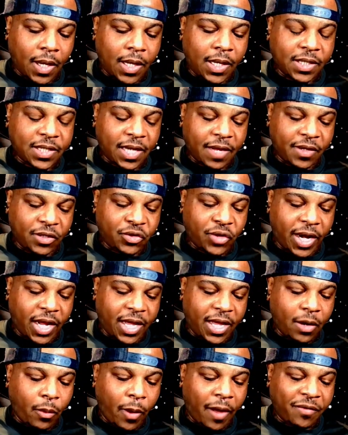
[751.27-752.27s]
looks like they're trying to
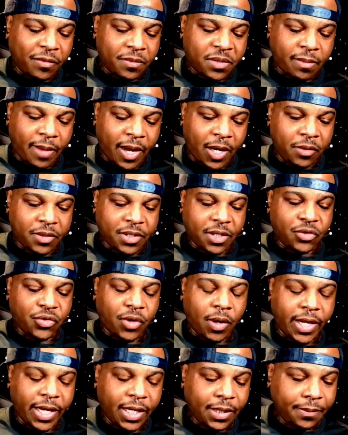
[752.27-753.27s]
get away from somebody who's
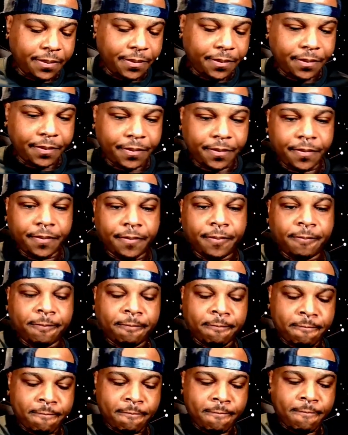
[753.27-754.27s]
controlling.
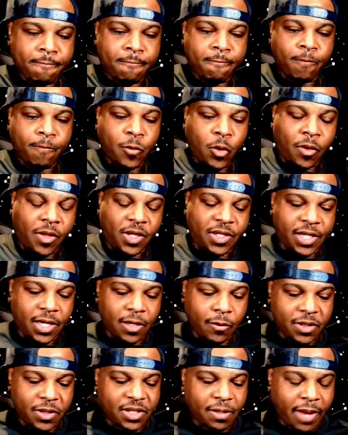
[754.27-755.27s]
Or they're
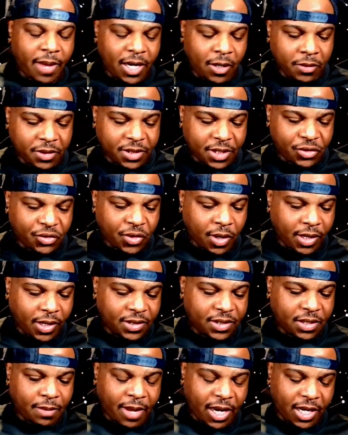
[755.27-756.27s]
dealing with somebody who's
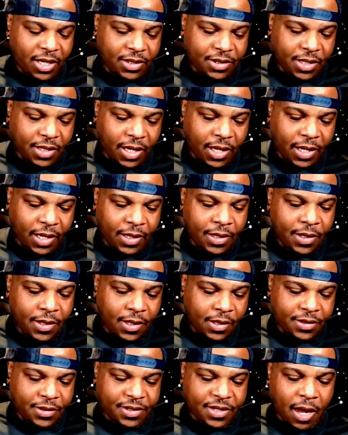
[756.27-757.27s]
controlling. Somebody is
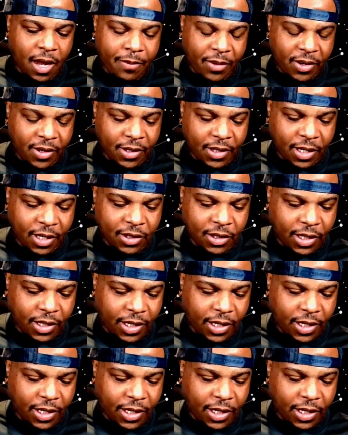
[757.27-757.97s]
stubborn,